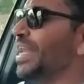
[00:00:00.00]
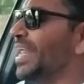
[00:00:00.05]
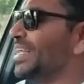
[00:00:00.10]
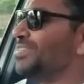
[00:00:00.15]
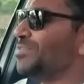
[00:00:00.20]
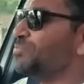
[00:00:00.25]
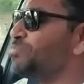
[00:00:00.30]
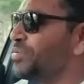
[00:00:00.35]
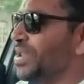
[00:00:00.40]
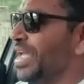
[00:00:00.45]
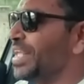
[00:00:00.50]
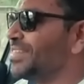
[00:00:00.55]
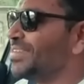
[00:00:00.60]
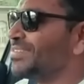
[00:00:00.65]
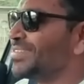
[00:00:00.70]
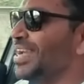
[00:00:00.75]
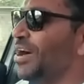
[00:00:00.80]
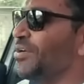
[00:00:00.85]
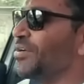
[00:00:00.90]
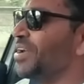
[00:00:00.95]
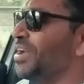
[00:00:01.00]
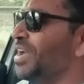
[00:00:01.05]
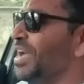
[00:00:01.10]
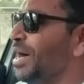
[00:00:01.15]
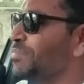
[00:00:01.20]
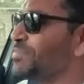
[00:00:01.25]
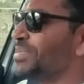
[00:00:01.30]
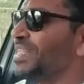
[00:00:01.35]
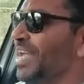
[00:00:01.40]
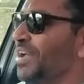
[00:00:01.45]
Let's break this down.
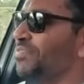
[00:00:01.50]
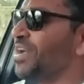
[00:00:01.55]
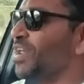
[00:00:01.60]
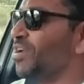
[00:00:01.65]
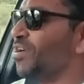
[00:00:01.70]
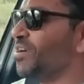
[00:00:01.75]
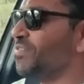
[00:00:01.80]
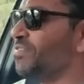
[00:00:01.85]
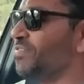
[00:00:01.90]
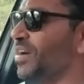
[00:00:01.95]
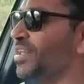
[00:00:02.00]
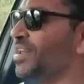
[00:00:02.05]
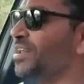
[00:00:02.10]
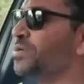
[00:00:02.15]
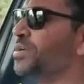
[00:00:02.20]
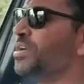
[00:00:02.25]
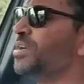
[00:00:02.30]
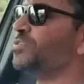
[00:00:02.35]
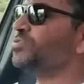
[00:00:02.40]
I'm just having a lot of fun.